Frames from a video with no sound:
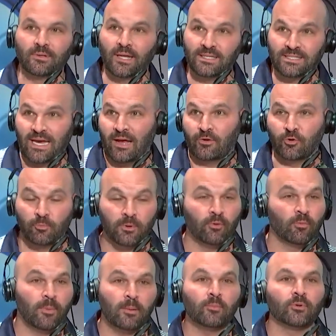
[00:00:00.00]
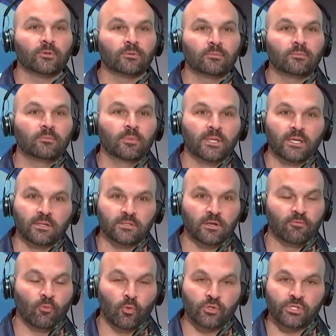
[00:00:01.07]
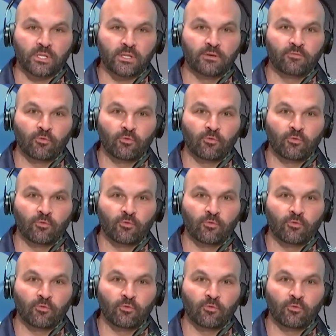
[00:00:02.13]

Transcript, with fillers: That's how you'll be remembered. Because unfortunately